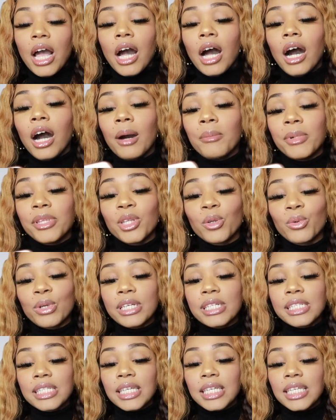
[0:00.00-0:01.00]
And the
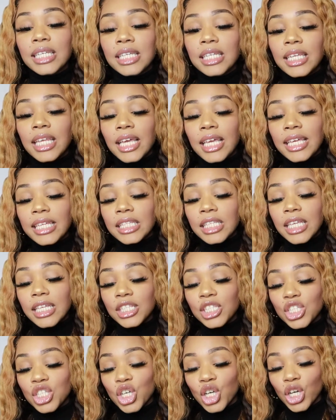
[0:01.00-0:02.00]
reason
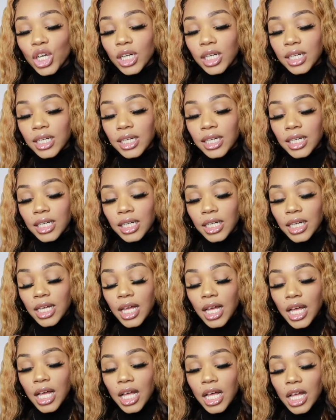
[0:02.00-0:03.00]
it took
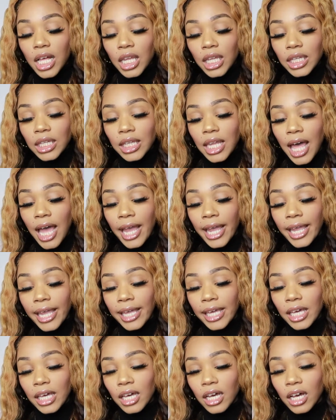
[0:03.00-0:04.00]

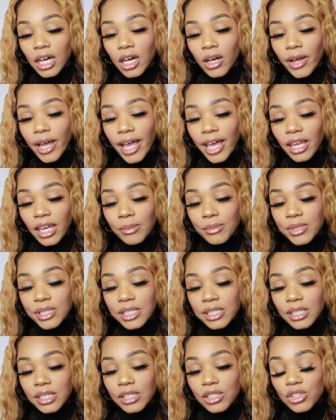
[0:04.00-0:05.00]
like okay, let me
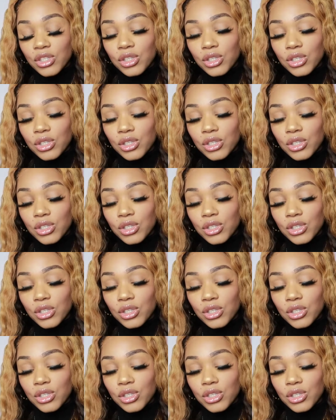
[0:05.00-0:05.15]
see.